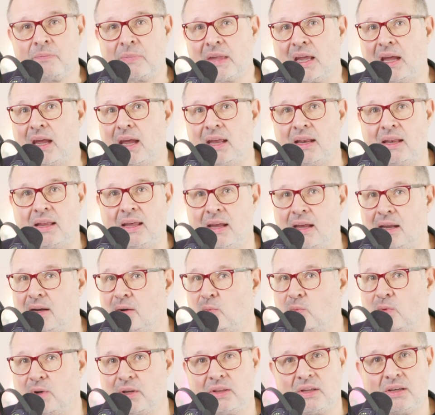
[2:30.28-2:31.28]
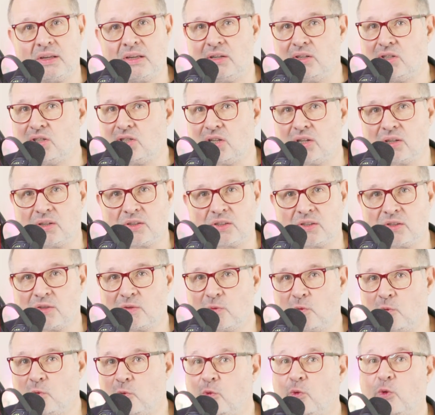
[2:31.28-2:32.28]
And then within just
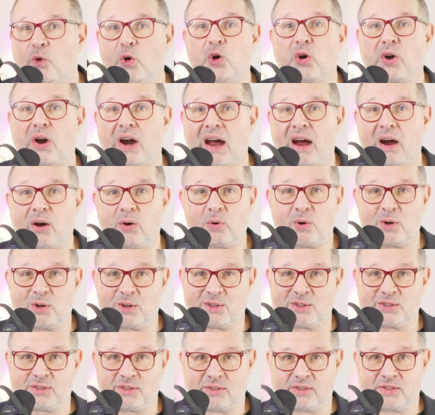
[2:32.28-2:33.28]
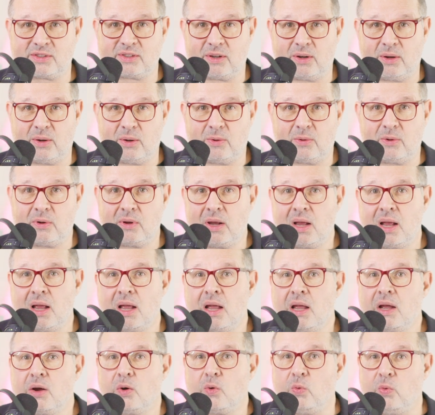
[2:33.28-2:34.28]
four hours or so,
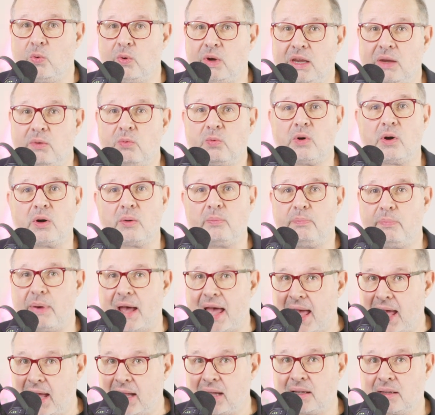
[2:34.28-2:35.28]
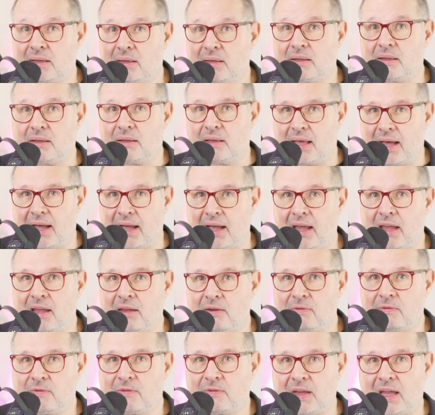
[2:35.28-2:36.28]
we were back
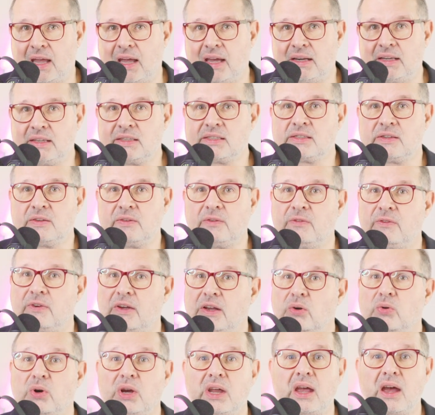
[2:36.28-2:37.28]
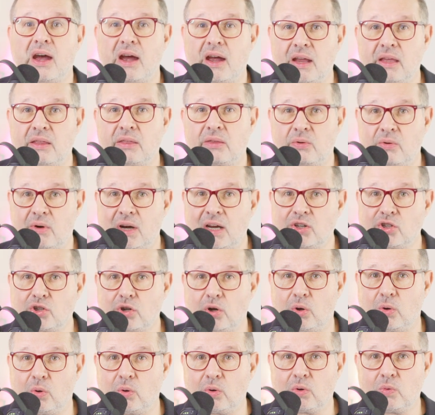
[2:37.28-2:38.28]
live, and it's a very high
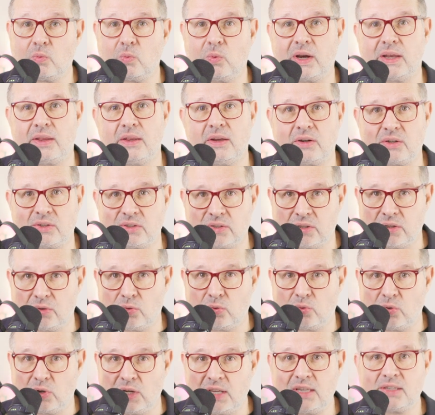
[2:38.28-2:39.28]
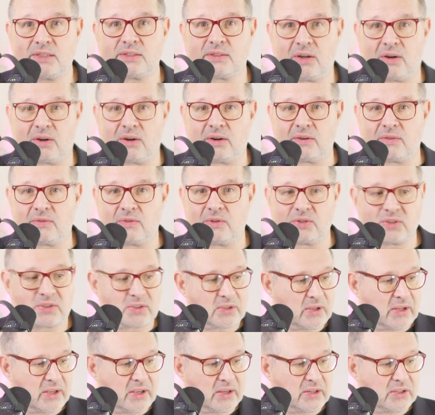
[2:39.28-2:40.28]
threshold when there's a restart of the
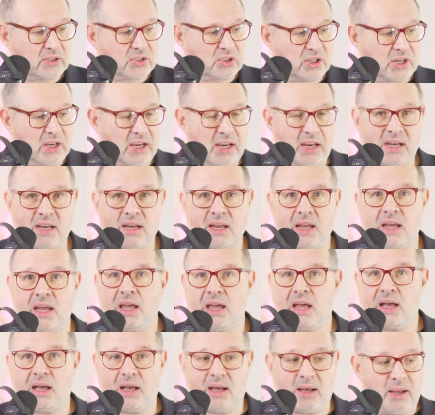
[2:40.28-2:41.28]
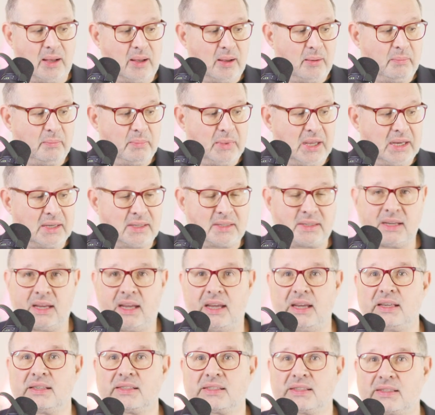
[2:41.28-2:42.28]
Solana chain. Um, it
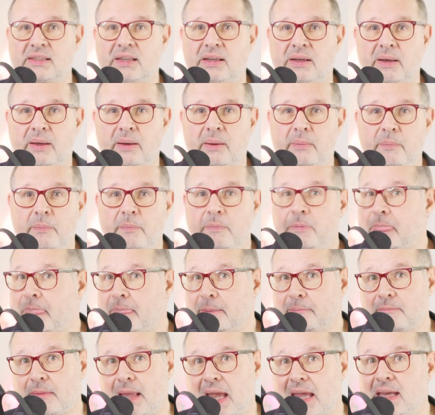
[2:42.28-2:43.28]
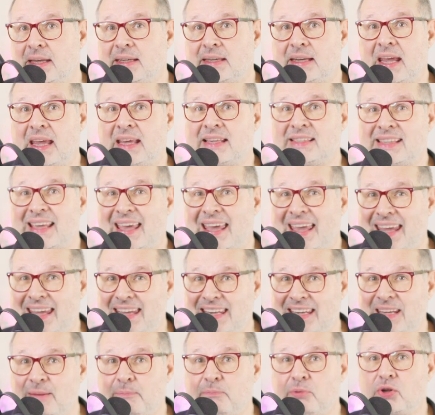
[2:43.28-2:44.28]
takes um, it takes
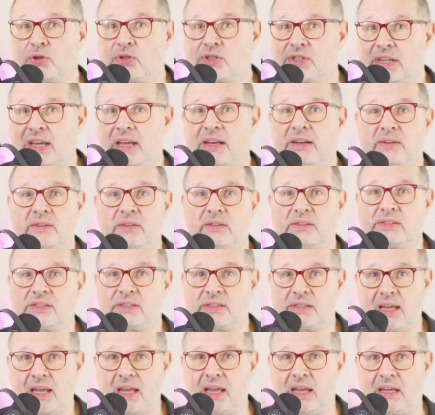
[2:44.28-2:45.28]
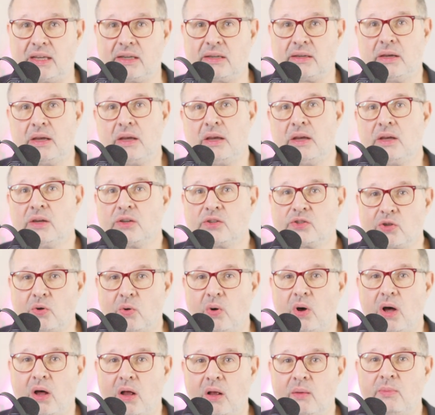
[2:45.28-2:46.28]
eighty percent of the stake. So
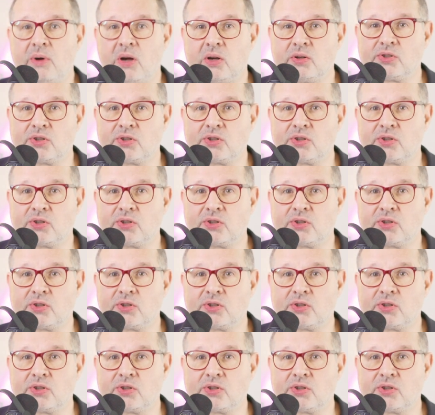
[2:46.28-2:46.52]
almost